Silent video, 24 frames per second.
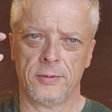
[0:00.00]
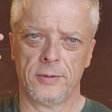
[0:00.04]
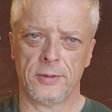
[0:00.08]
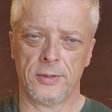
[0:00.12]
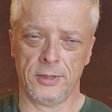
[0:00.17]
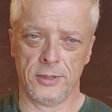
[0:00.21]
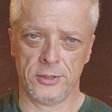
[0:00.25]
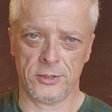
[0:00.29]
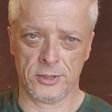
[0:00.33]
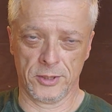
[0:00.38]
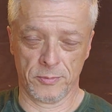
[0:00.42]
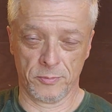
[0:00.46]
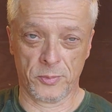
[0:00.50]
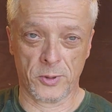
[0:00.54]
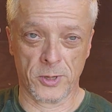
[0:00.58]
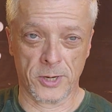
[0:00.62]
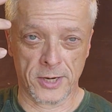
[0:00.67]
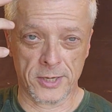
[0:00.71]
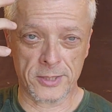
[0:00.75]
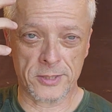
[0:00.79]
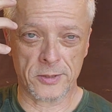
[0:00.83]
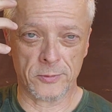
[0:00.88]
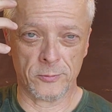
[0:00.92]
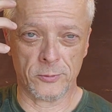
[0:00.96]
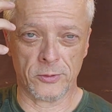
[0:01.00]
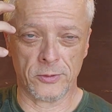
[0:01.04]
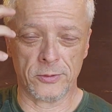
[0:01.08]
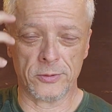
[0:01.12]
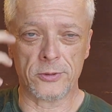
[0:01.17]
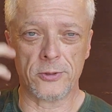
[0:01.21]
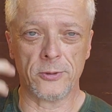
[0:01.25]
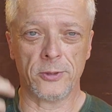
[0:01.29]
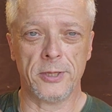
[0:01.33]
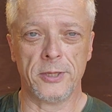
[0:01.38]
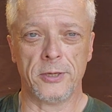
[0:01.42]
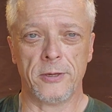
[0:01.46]
Is it possible
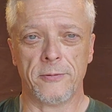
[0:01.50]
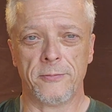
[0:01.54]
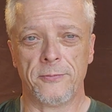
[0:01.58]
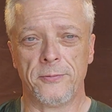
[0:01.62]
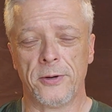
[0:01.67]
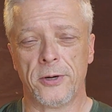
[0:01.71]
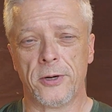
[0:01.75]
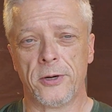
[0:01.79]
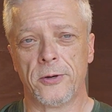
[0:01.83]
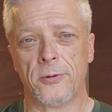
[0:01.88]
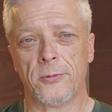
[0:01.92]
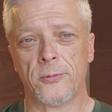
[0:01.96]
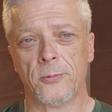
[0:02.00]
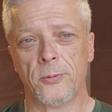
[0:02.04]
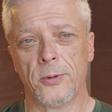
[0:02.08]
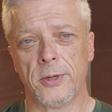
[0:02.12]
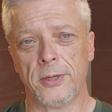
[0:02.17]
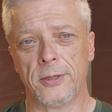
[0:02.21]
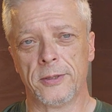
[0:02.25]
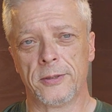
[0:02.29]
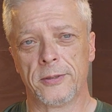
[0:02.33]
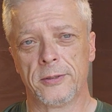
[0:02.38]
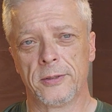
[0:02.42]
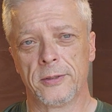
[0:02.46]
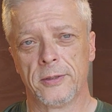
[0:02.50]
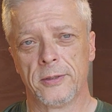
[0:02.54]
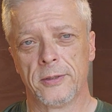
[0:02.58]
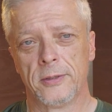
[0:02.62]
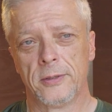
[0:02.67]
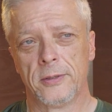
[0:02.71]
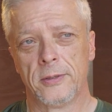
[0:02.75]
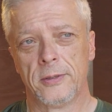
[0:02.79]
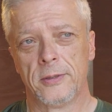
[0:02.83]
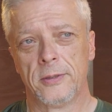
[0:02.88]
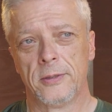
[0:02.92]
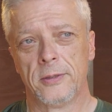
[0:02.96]
to interfere with
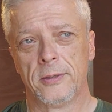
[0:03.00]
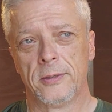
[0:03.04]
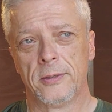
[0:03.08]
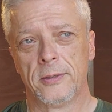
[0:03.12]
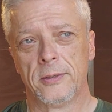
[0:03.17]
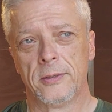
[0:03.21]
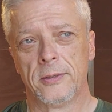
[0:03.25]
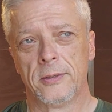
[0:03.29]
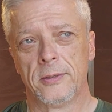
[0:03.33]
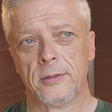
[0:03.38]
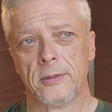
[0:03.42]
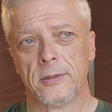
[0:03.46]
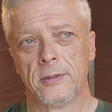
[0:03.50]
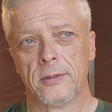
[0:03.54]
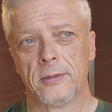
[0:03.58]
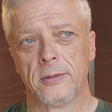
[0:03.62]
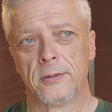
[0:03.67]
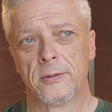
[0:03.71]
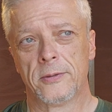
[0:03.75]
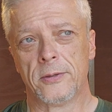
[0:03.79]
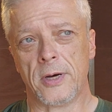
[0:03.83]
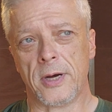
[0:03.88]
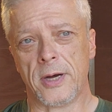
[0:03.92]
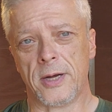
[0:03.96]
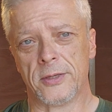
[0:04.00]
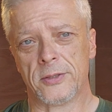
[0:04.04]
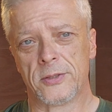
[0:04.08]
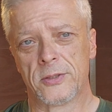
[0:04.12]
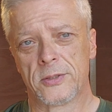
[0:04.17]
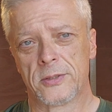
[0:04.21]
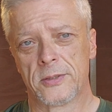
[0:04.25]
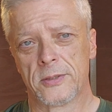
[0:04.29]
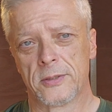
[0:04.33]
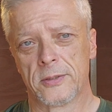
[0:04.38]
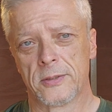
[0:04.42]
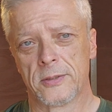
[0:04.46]

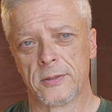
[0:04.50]
thoughts?